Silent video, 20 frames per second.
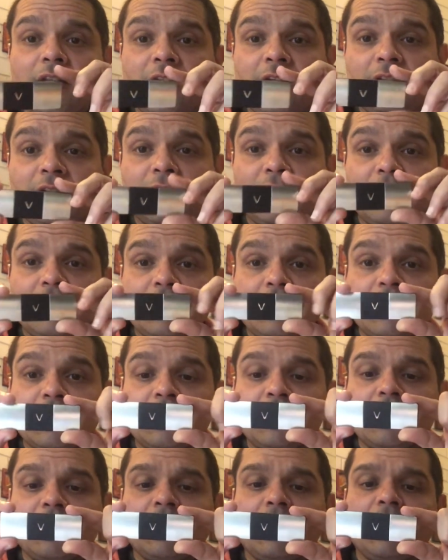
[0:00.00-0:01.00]
like this.
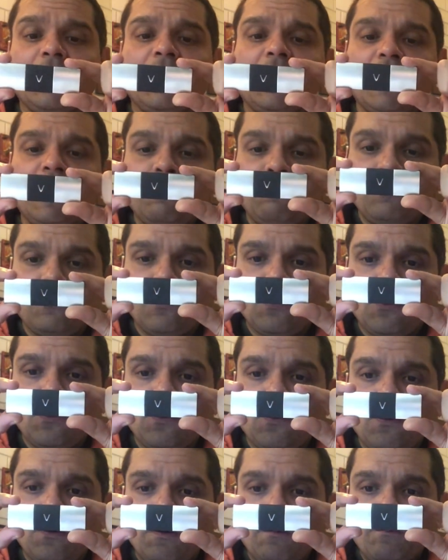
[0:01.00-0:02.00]
It's an
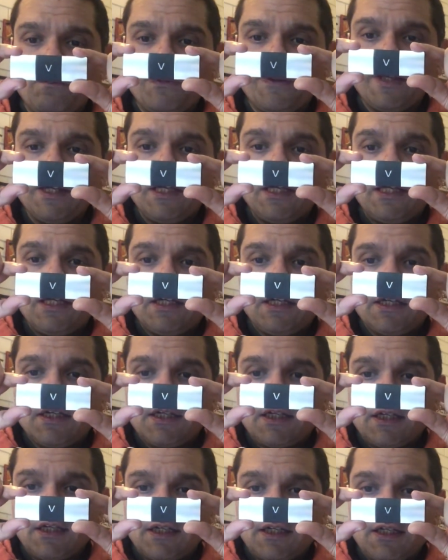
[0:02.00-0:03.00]
AliveCor
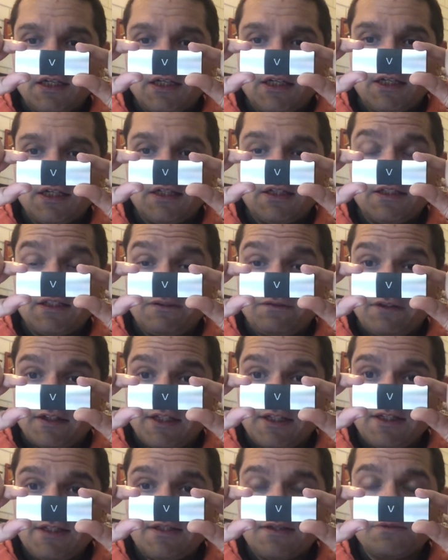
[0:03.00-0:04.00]

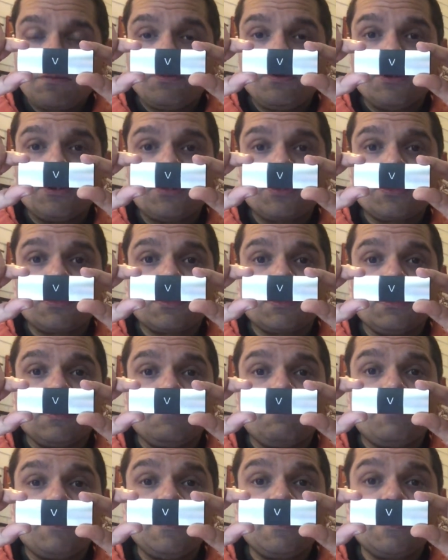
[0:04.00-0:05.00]
device, which
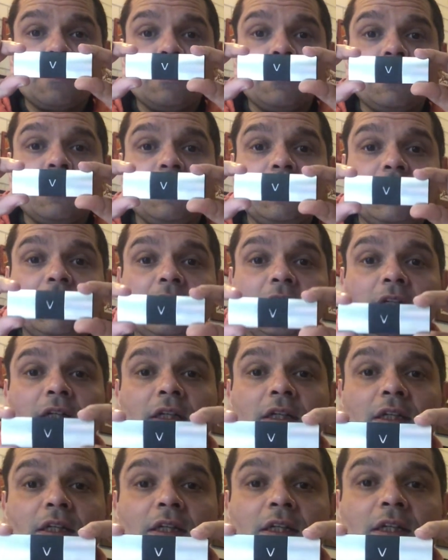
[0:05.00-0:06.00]
basically
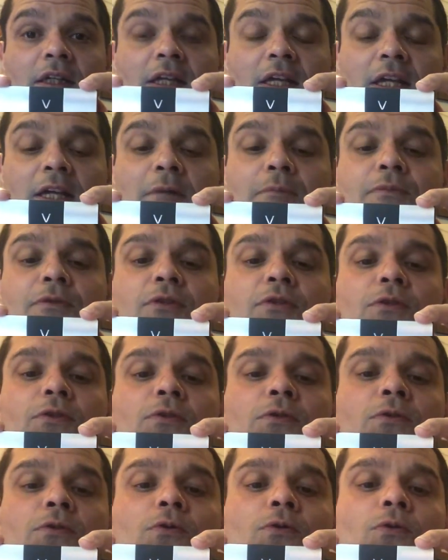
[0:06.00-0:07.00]
helps
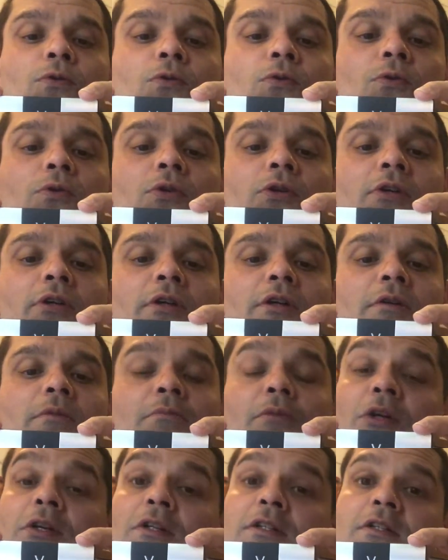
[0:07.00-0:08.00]
you
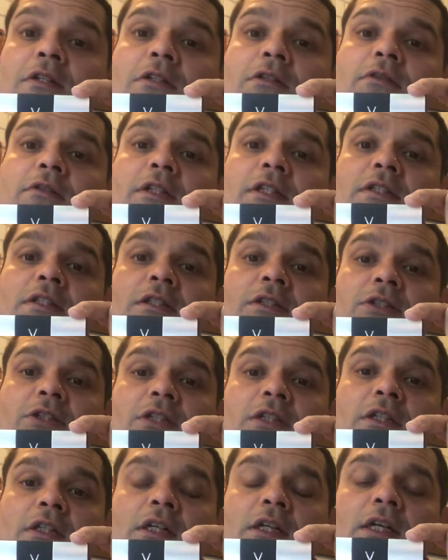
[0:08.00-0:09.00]
monitor your
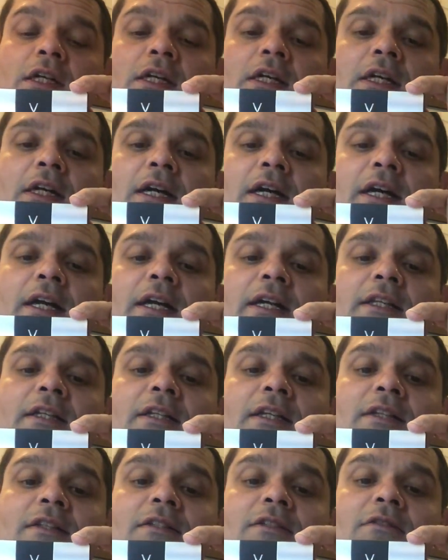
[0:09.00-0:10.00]
ECG. And
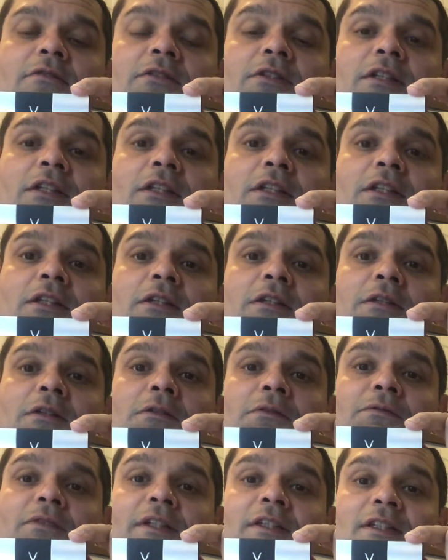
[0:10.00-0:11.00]
that's really
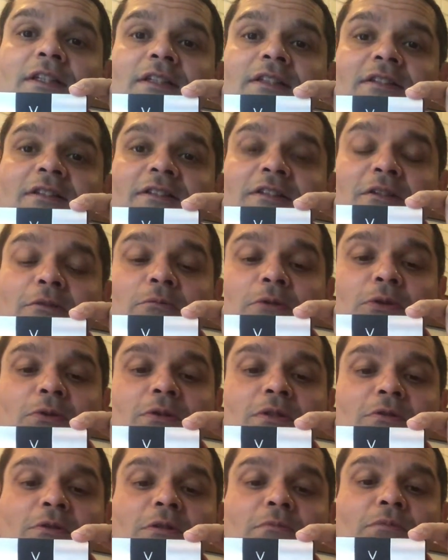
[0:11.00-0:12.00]
a fantastic thing
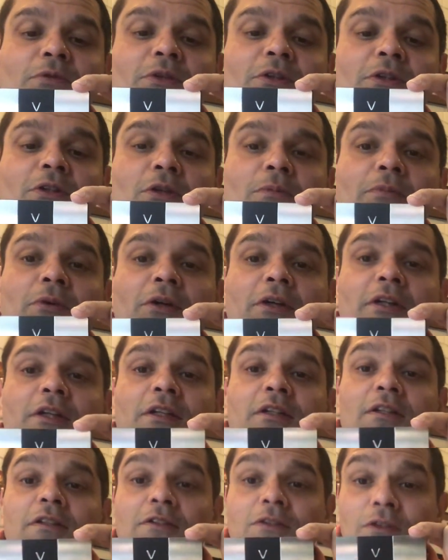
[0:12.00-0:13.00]
because you can put it in your pocket.
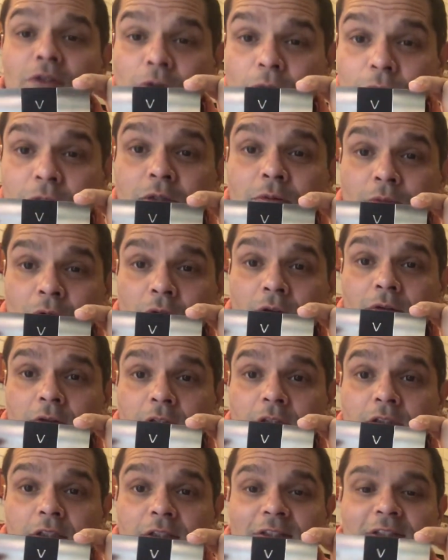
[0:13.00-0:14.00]
It is so small, you
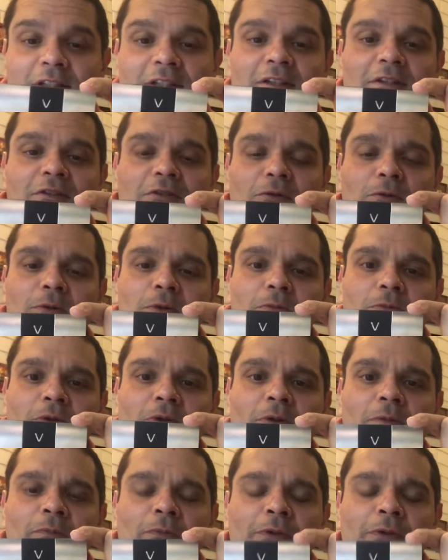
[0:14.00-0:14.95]
can just see it, it's so small.